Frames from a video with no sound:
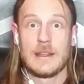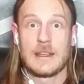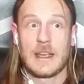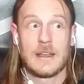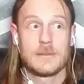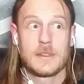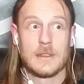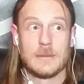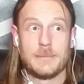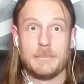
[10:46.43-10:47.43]
Like I've
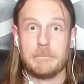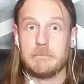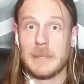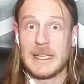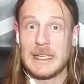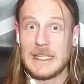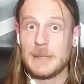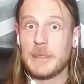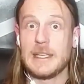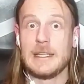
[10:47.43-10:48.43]
got
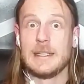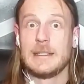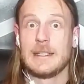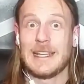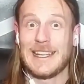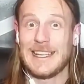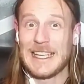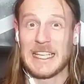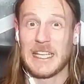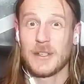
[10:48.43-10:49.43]
maybe
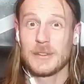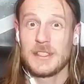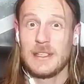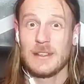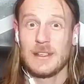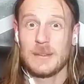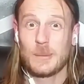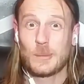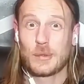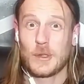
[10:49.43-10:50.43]
80 years here
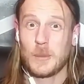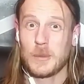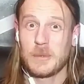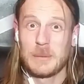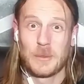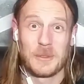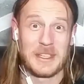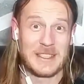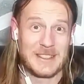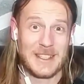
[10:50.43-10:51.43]
probably more
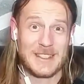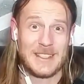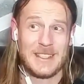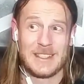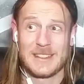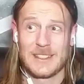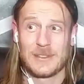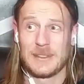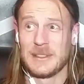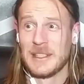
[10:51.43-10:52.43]
like 60,
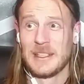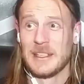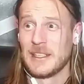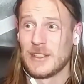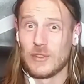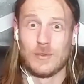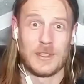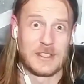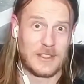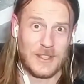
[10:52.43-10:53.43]
considering the
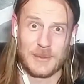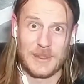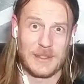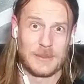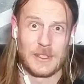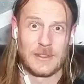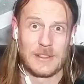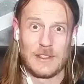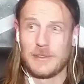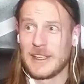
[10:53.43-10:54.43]
drugs I took when I was
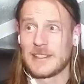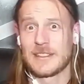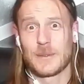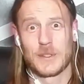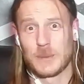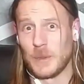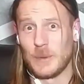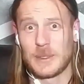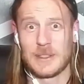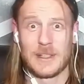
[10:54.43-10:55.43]
younger, the fact I still
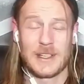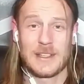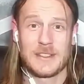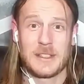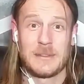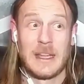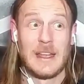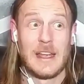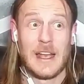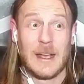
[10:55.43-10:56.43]
smoke and all that kind of stuff.
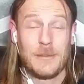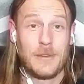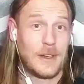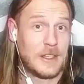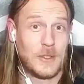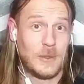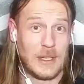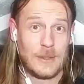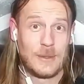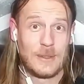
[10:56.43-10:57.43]
I'm 32
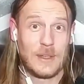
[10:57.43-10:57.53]
now.